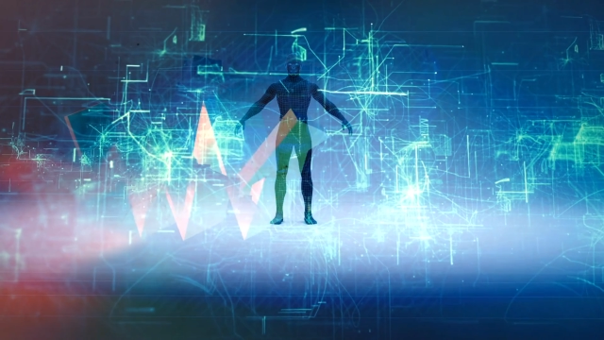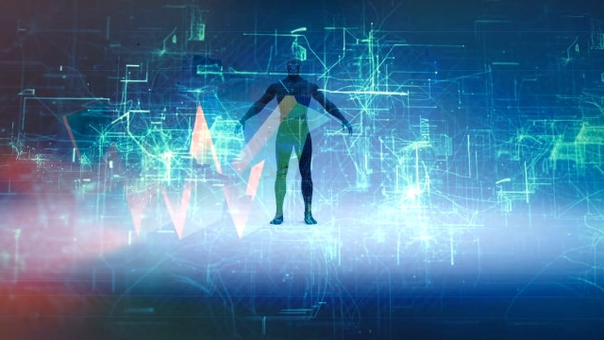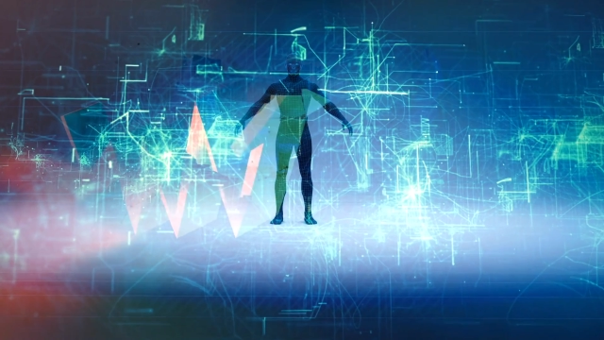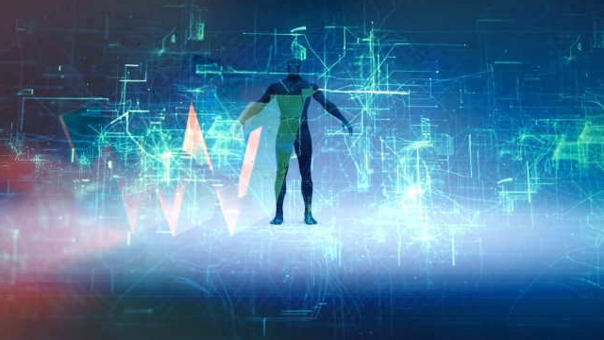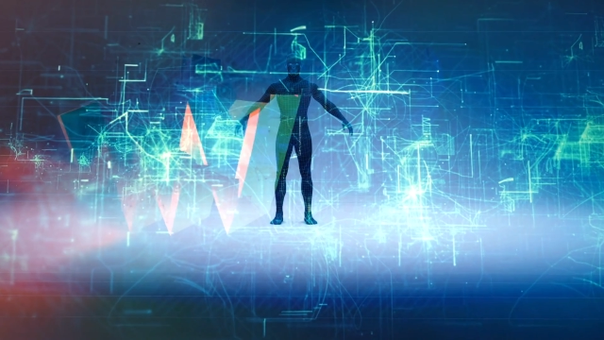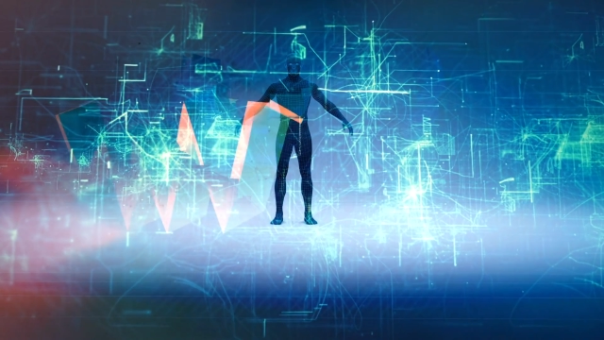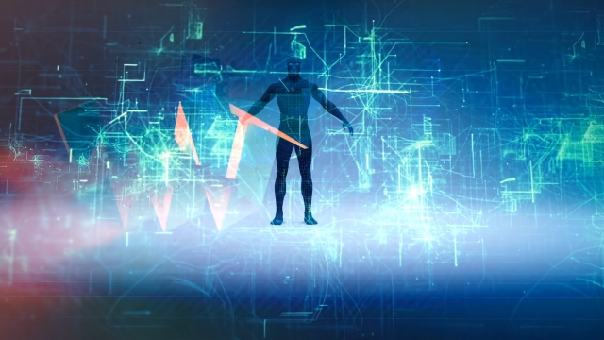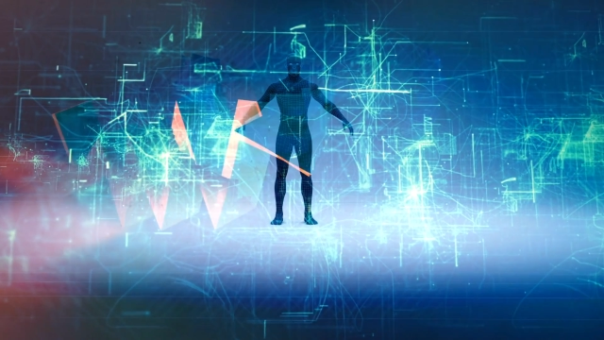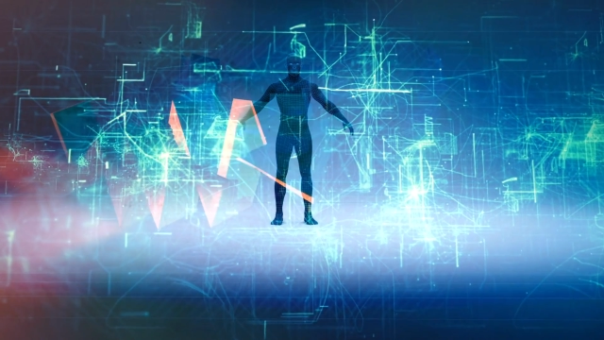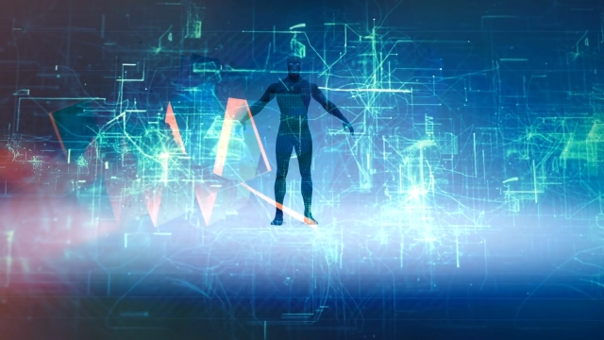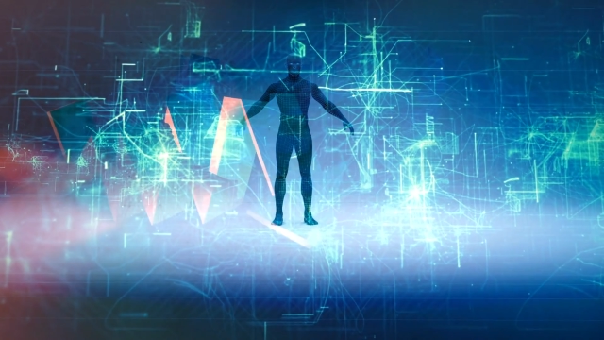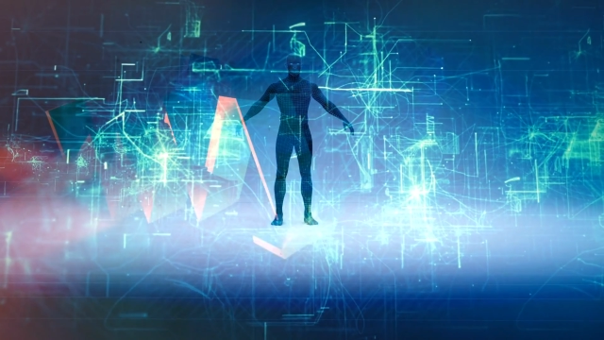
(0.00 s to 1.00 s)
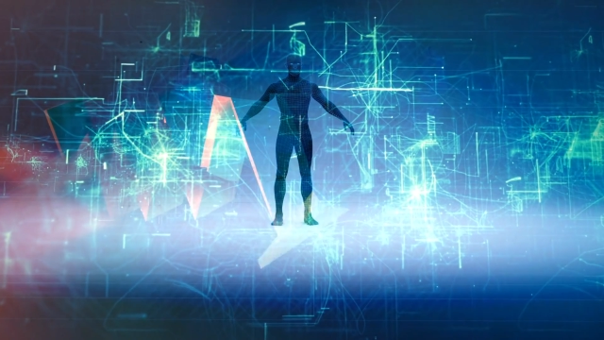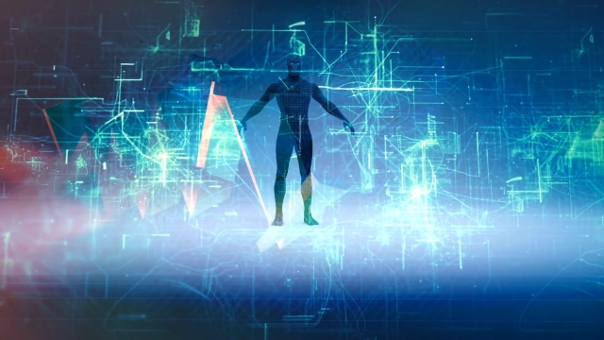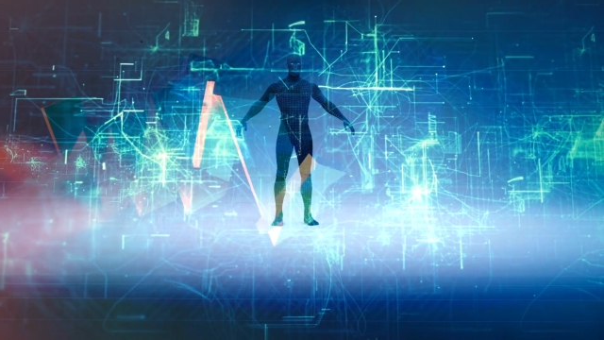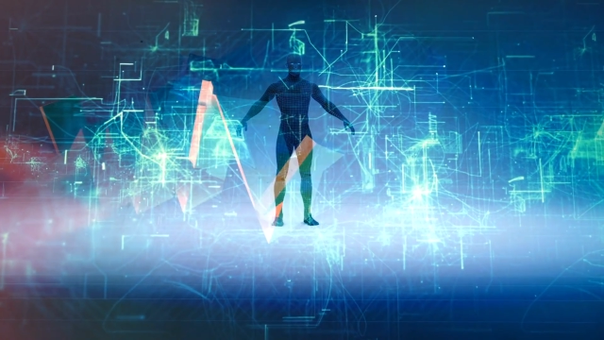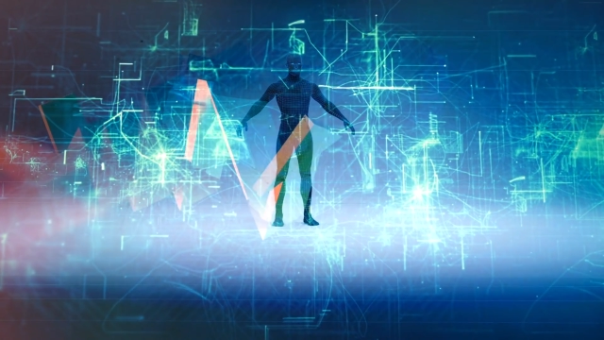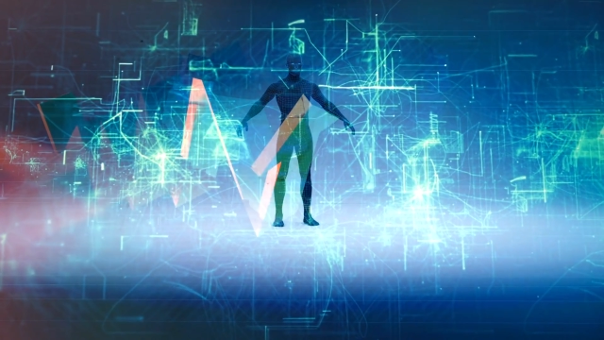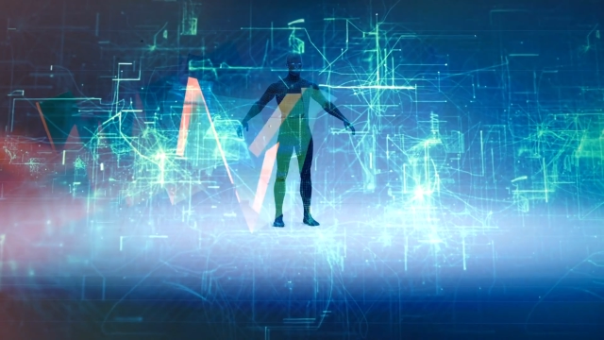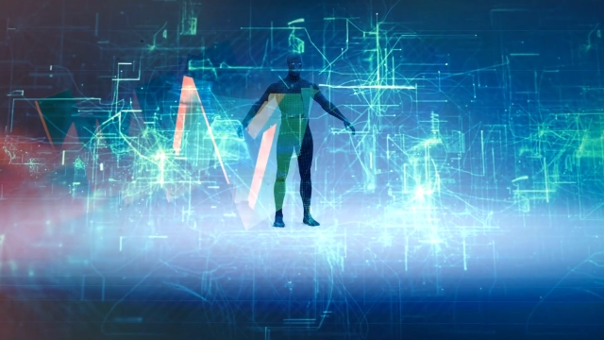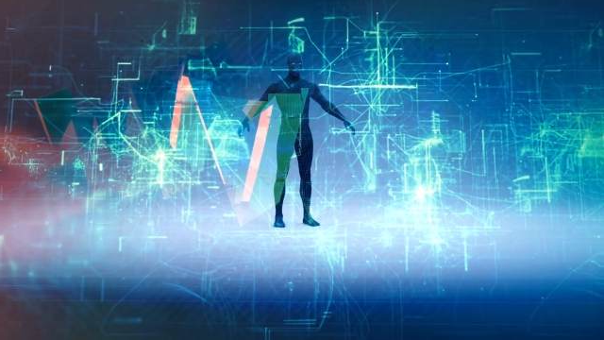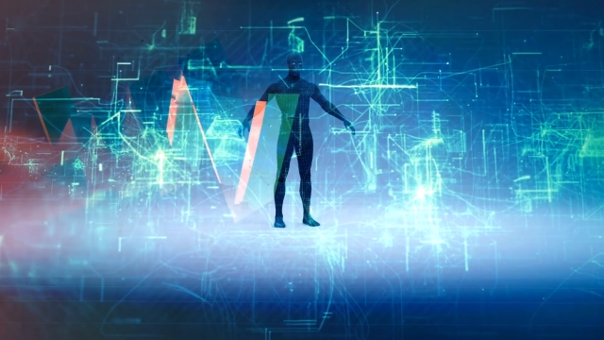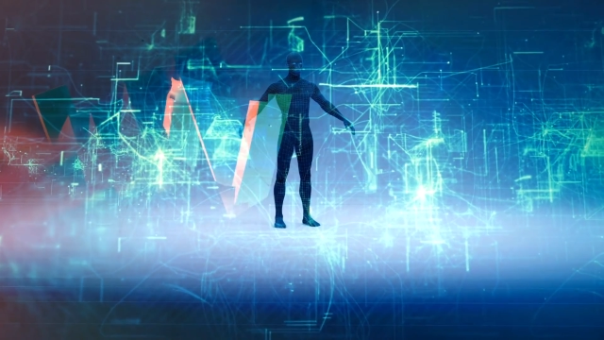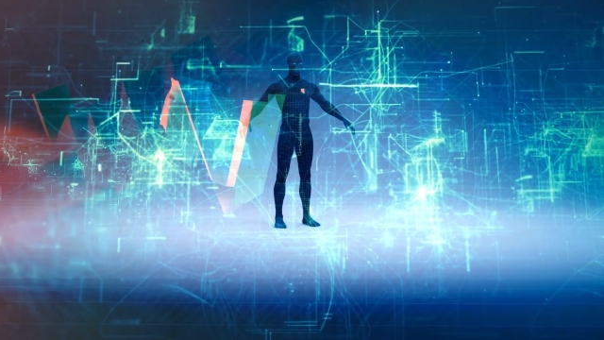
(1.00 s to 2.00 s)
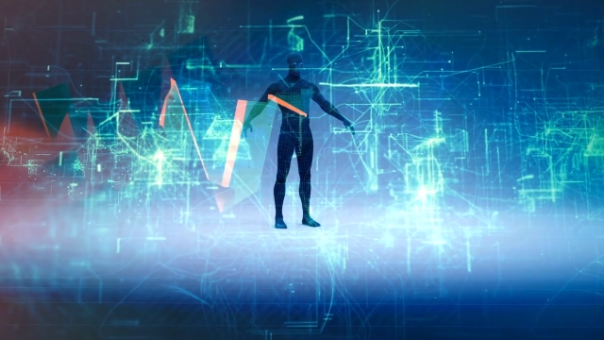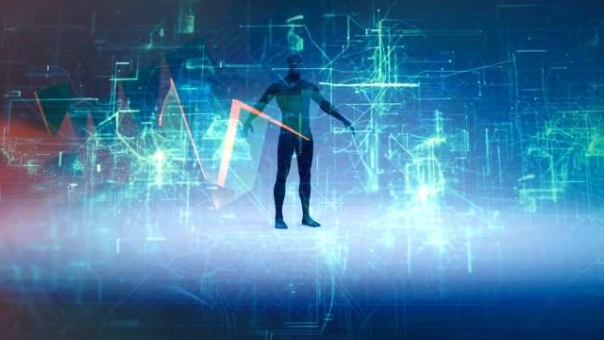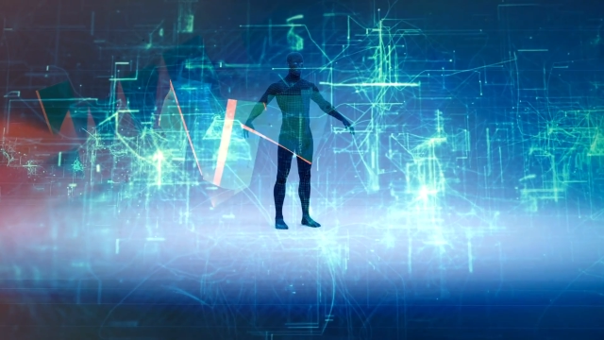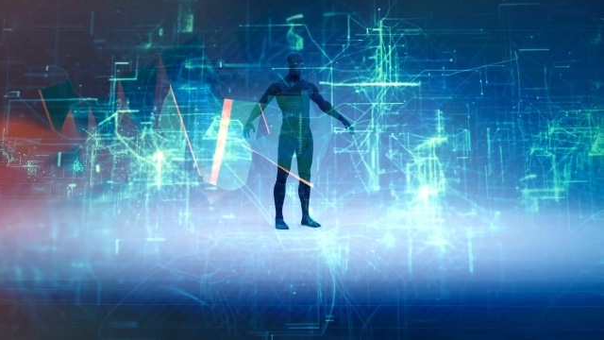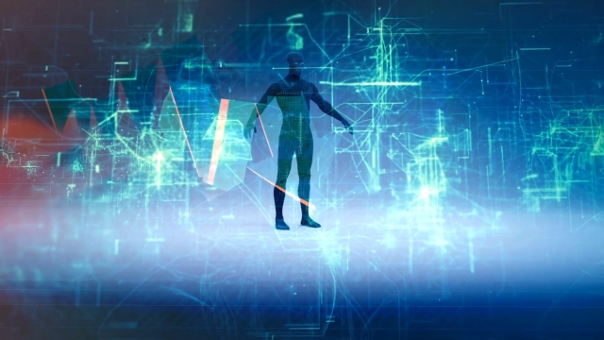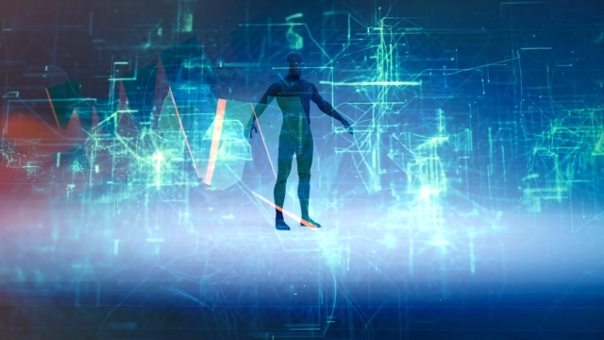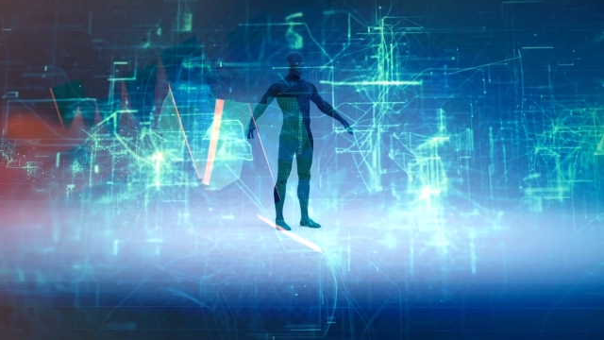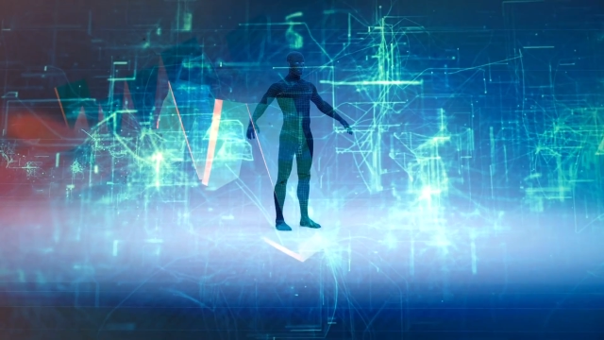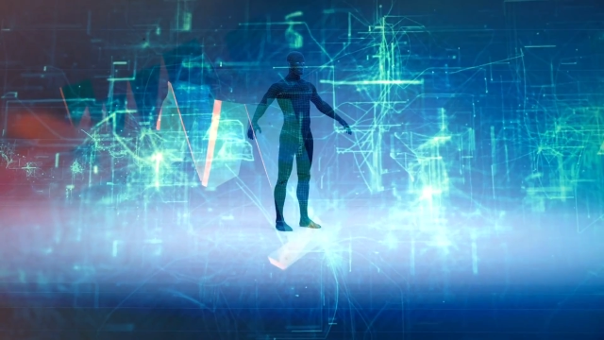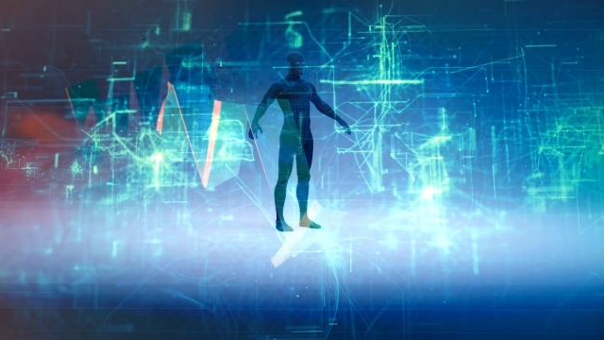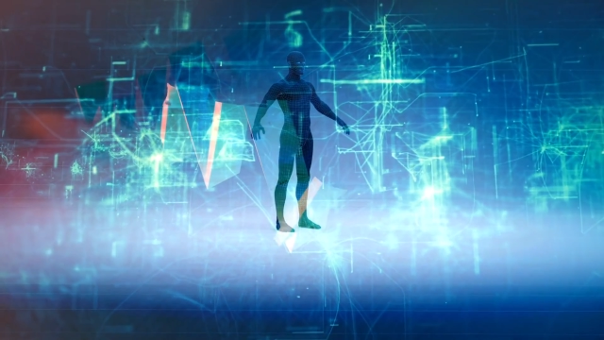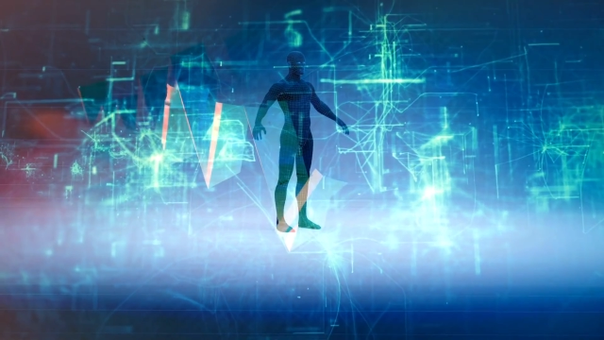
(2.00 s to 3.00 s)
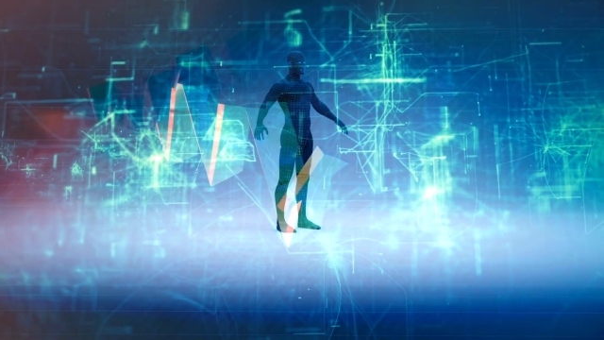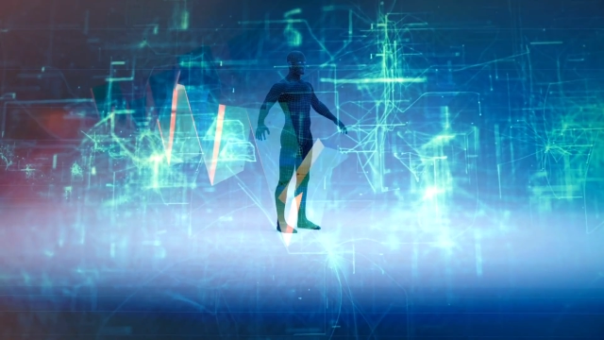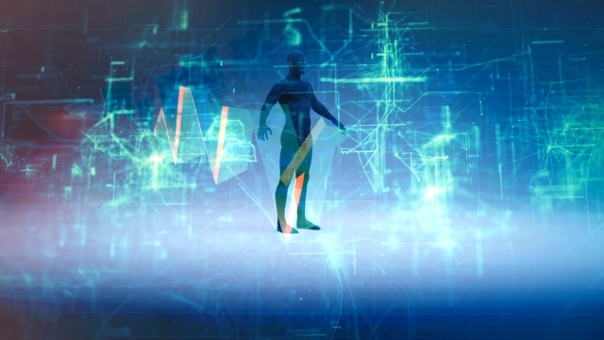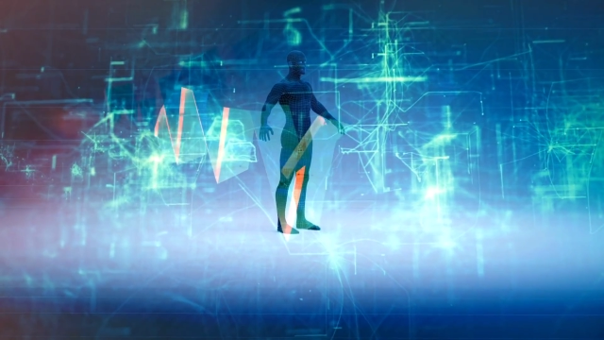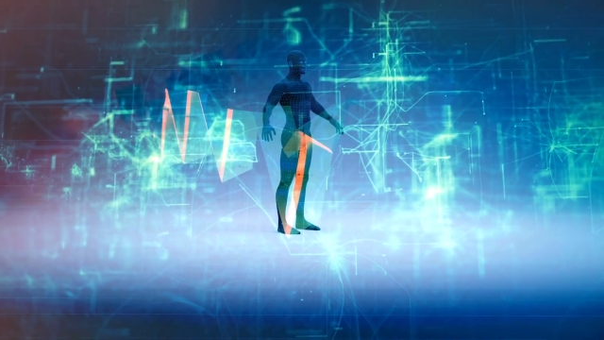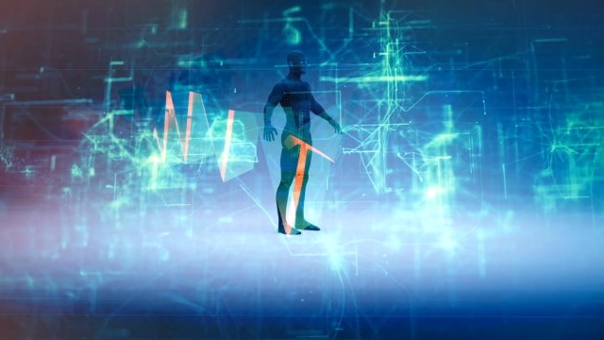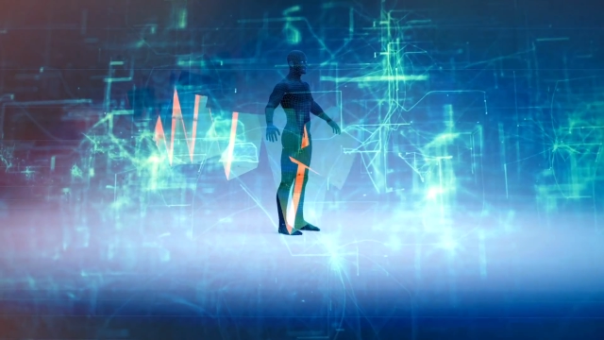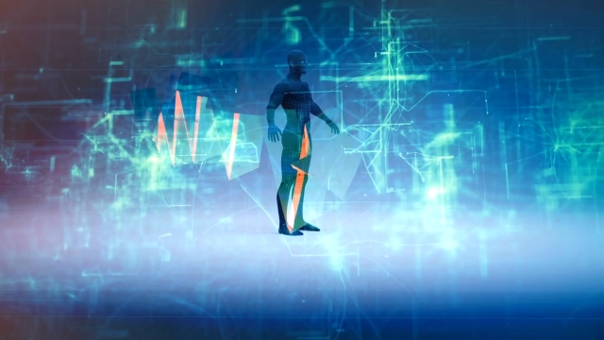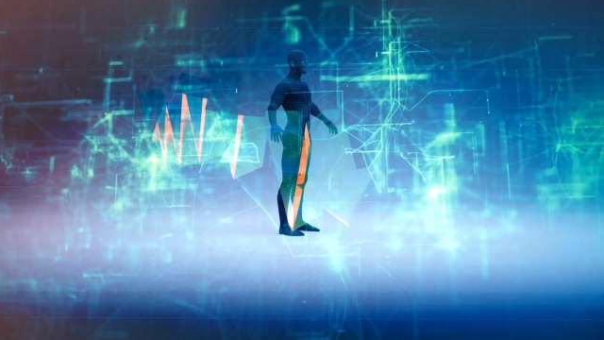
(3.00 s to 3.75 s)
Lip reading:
(no speaker visible)